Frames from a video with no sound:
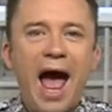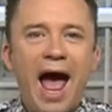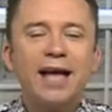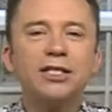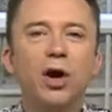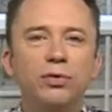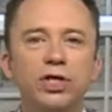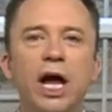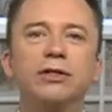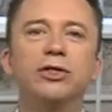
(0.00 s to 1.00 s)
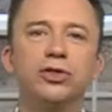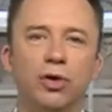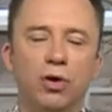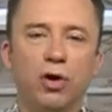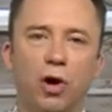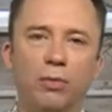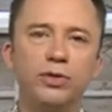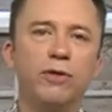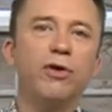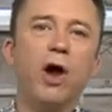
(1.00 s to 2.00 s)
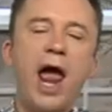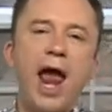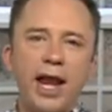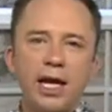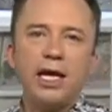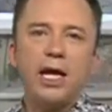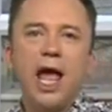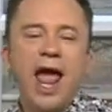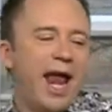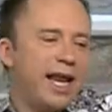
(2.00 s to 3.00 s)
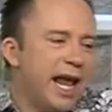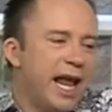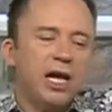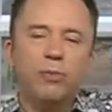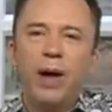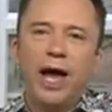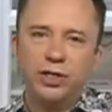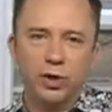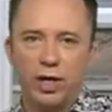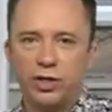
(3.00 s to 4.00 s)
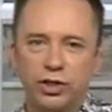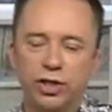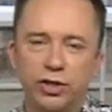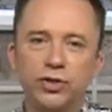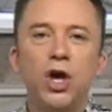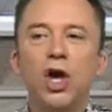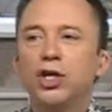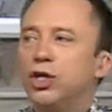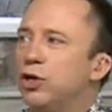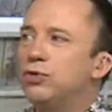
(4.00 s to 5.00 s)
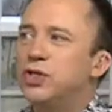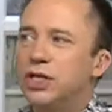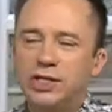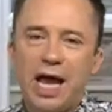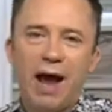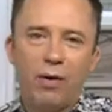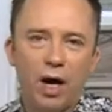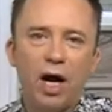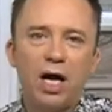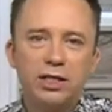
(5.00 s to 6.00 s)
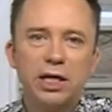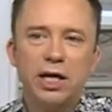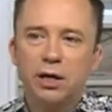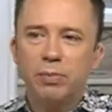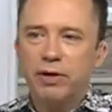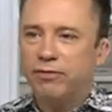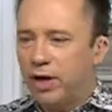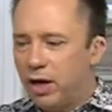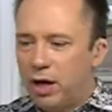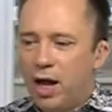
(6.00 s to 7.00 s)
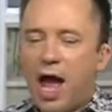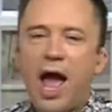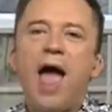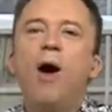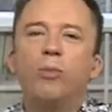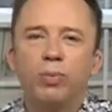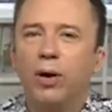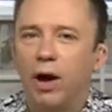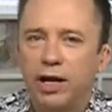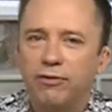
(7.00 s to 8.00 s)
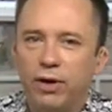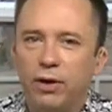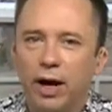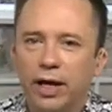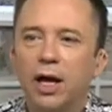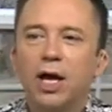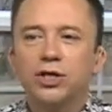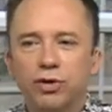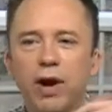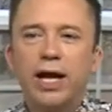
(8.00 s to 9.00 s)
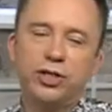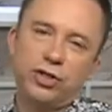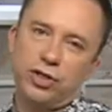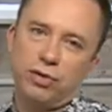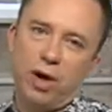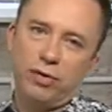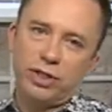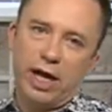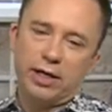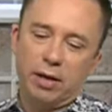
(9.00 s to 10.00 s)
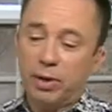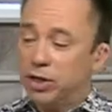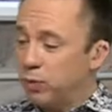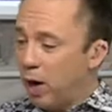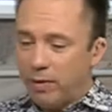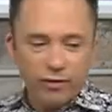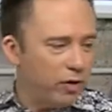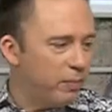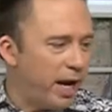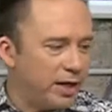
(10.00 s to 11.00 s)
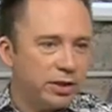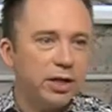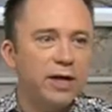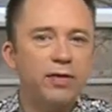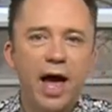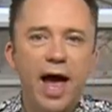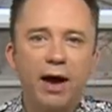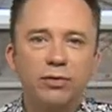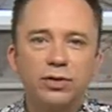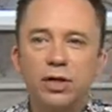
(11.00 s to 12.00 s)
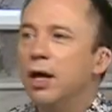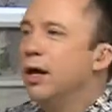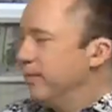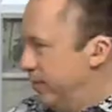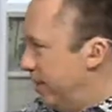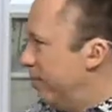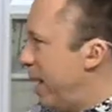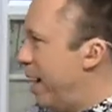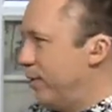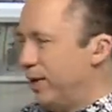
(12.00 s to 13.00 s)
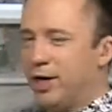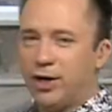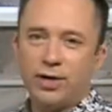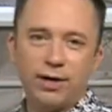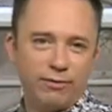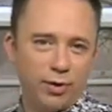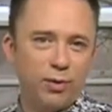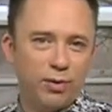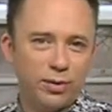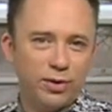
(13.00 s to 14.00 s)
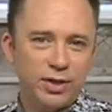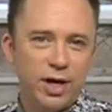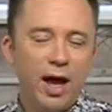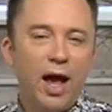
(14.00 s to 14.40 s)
at hochanda.com. So if you've got any, any ink pad questions, use this hour as a little bit of a a helpline, if you like, direct to Hochanda. Because while we've got the best in the house, Paola included, of course,